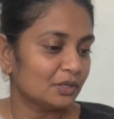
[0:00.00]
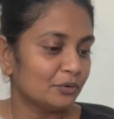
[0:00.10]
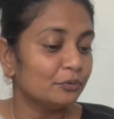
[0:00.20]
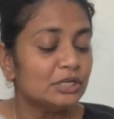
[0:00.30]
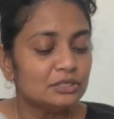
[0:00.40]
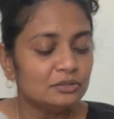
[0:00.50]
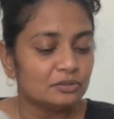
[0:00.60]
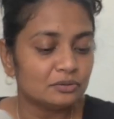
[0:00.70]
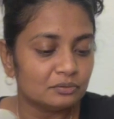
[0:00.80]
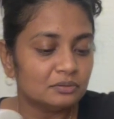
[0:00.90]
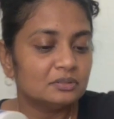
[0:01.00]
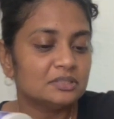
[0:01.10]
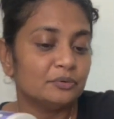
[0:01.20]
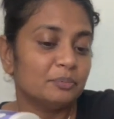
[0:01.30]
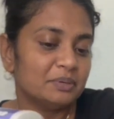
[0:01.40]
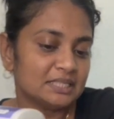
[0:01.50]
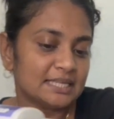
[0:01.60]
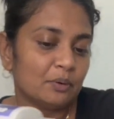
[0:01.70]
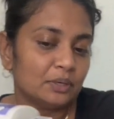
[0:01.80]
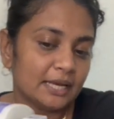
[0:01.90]
redo, to replace
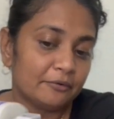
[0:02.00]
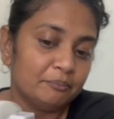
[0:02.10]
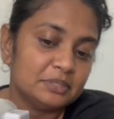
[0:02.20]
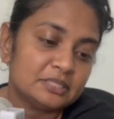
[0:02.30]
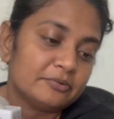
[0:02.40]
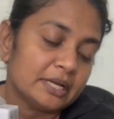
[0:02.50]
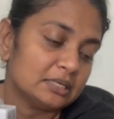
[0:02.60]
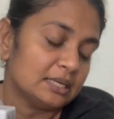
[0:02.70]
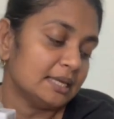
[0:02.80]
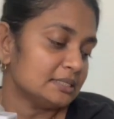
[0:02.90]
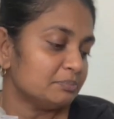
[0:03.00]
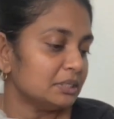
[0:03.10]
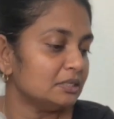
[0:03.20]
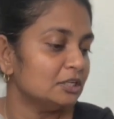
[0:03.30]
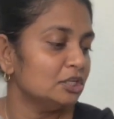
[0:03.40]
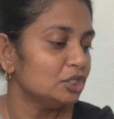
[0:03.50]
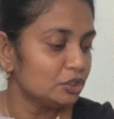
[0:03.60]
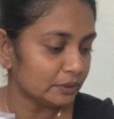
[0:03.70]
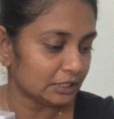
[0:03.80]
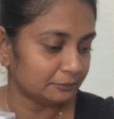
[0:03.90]
that one that Mr. Riker has been
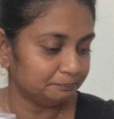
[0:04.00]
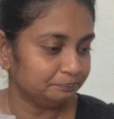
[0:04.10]
chewing on.